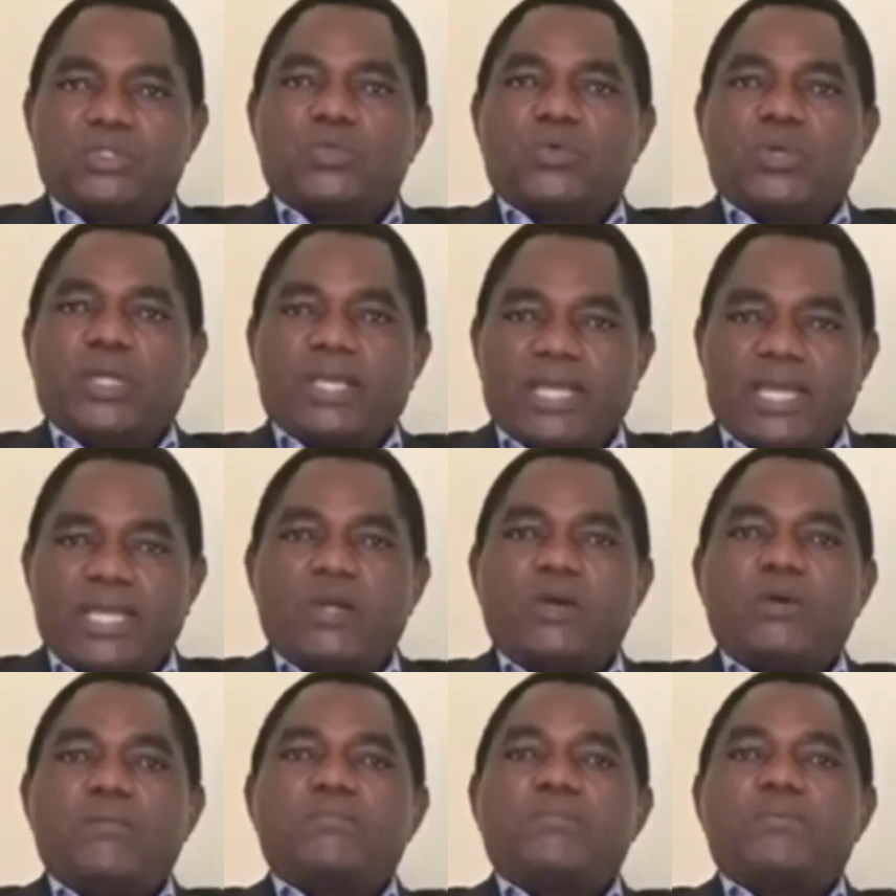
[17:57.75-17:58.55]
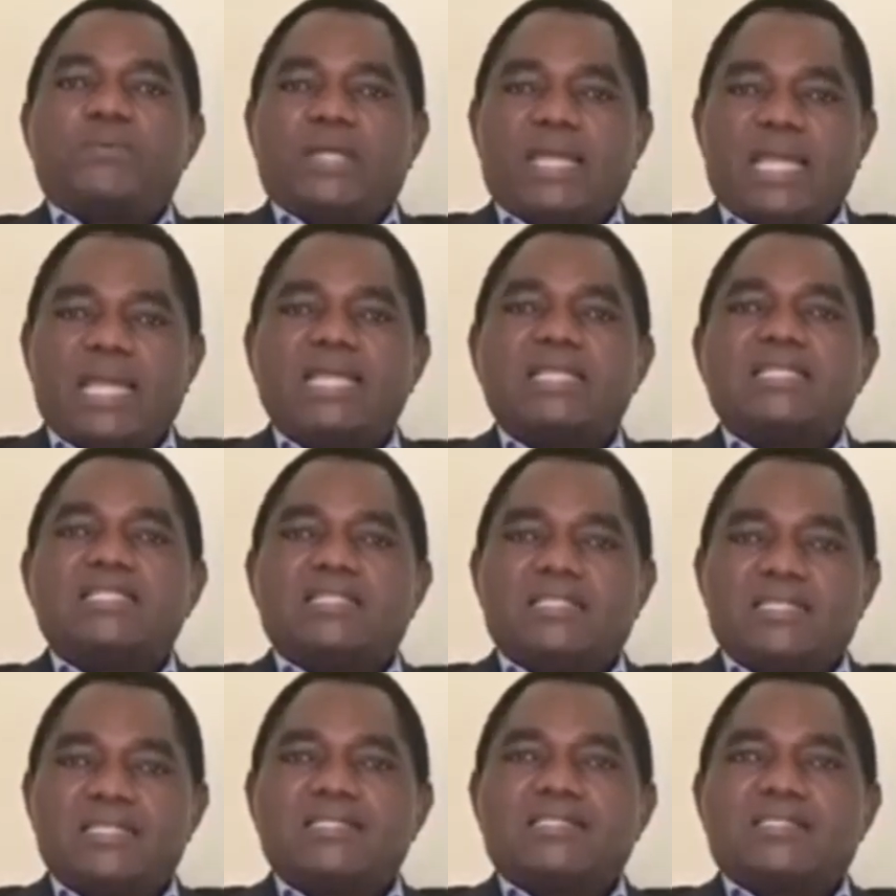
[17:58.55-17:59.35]
to help
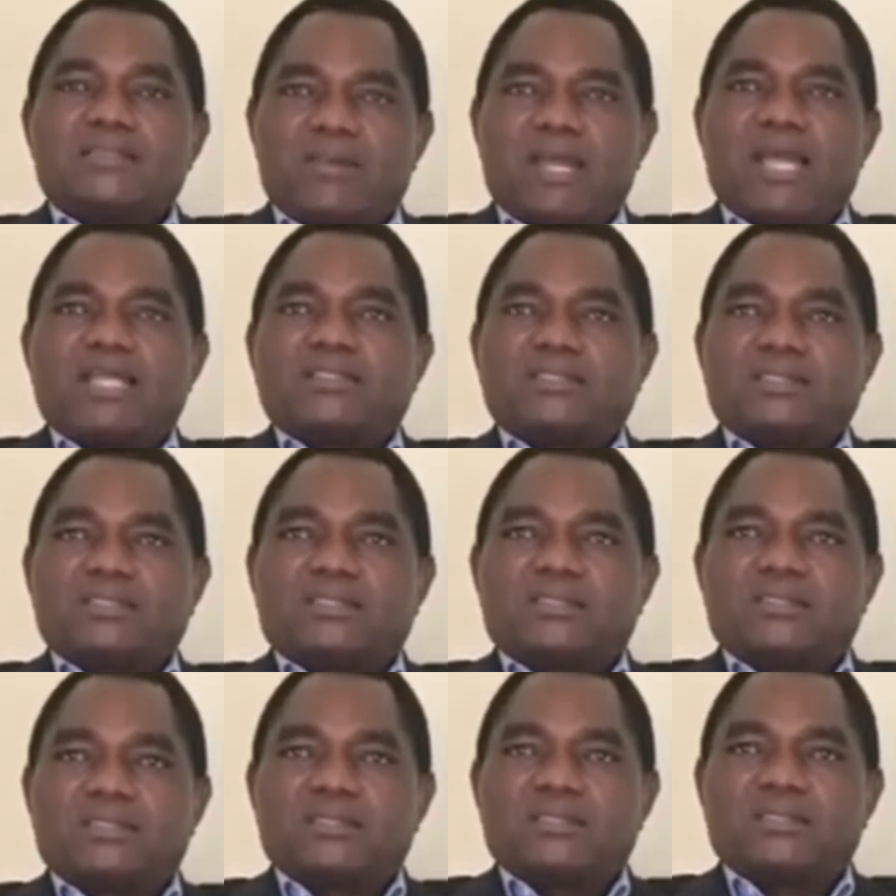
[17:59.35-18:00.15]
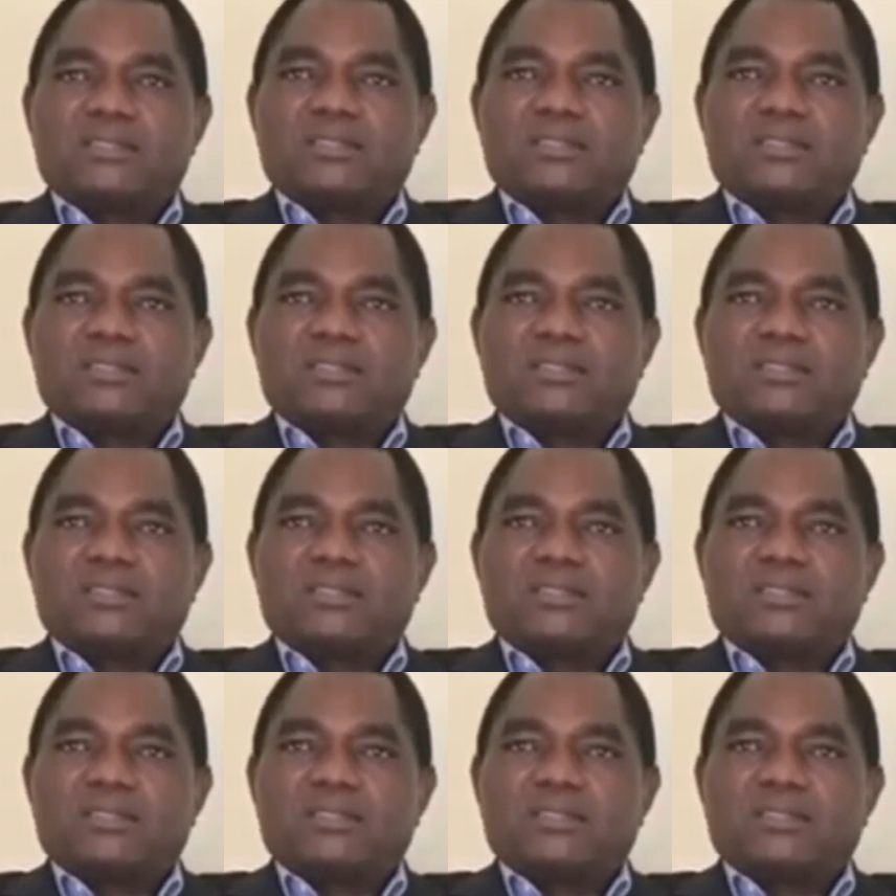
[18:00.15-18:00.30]
end this crisis.